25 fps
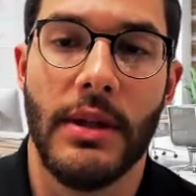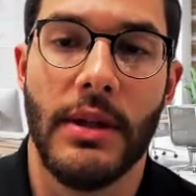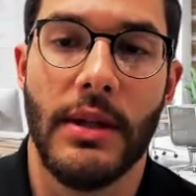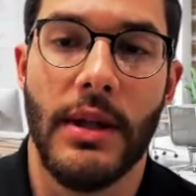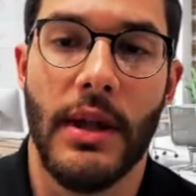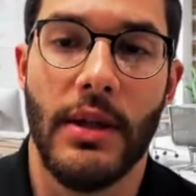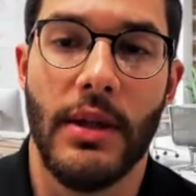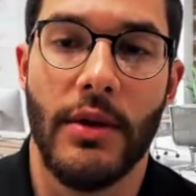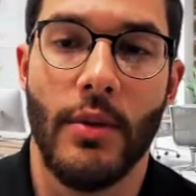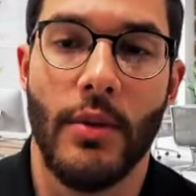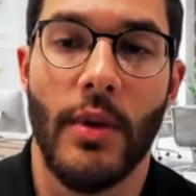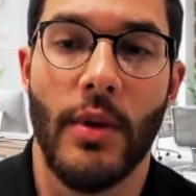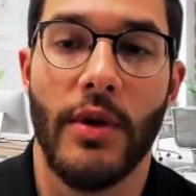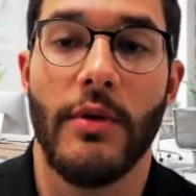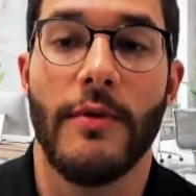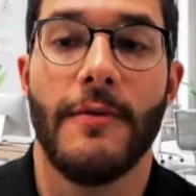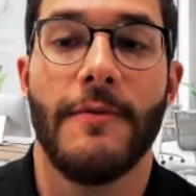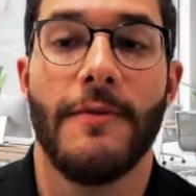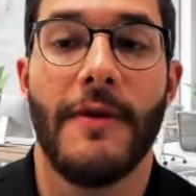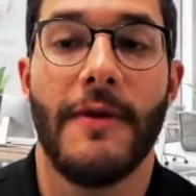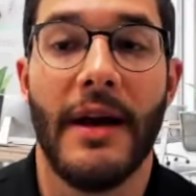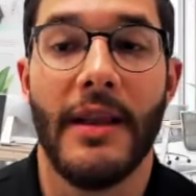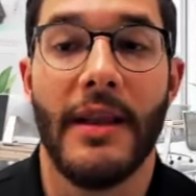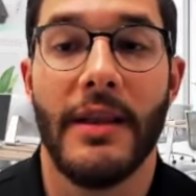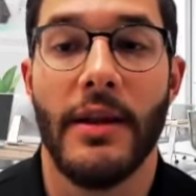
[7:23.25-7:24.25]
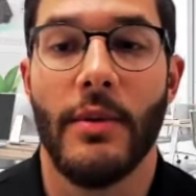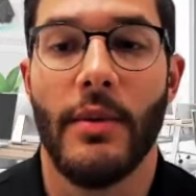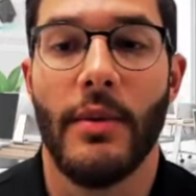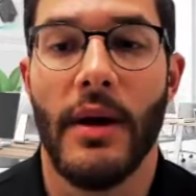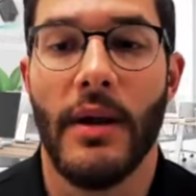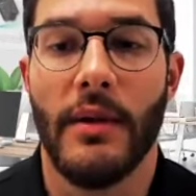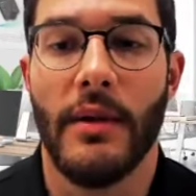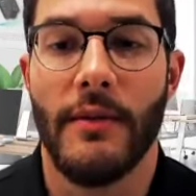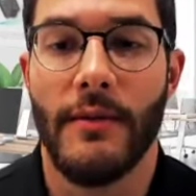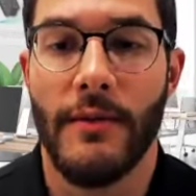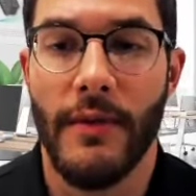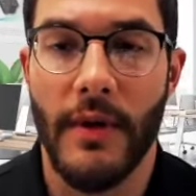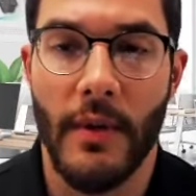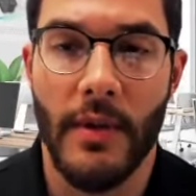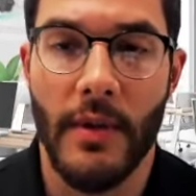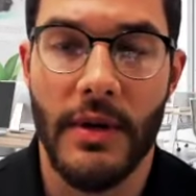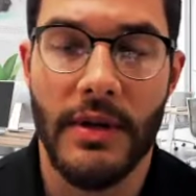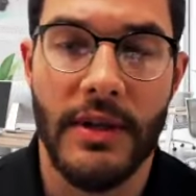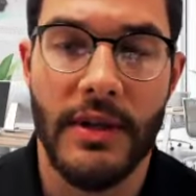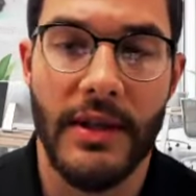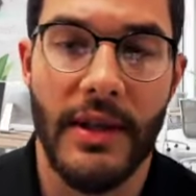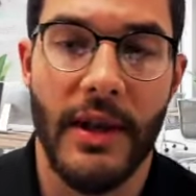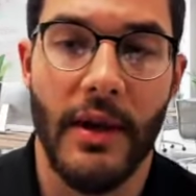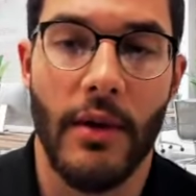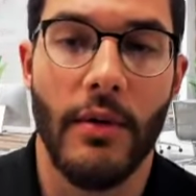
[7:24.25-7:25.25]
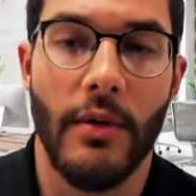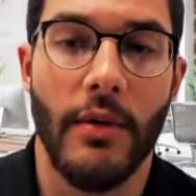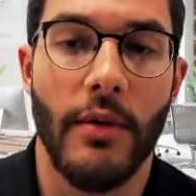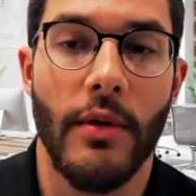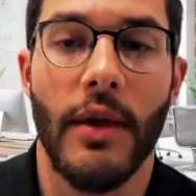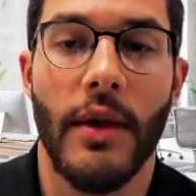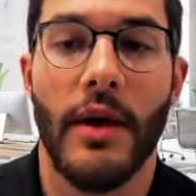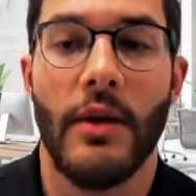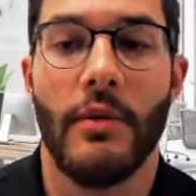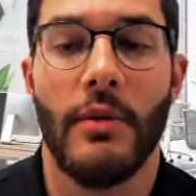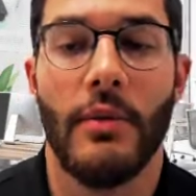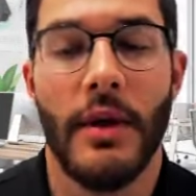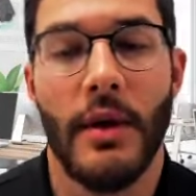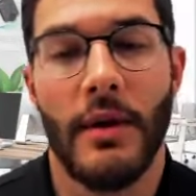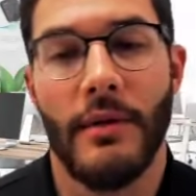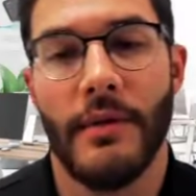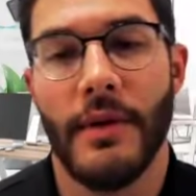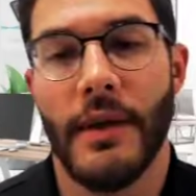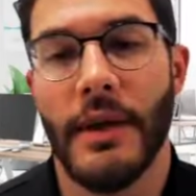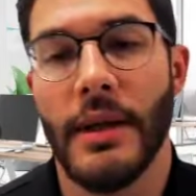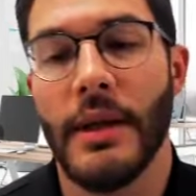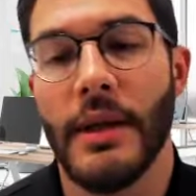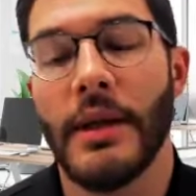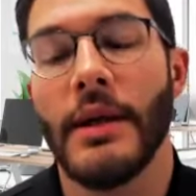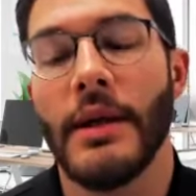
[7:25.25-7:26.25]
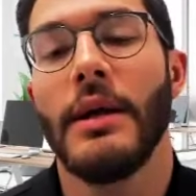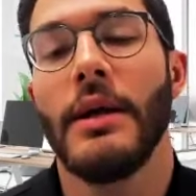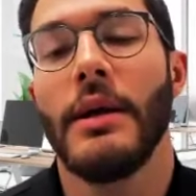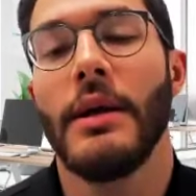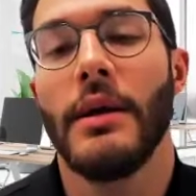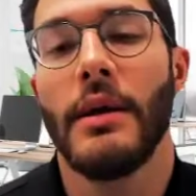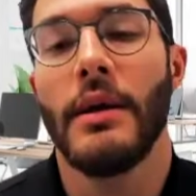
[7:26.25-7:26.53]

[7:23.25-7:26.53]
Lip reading: that when you find the right frequency that could get rid of it,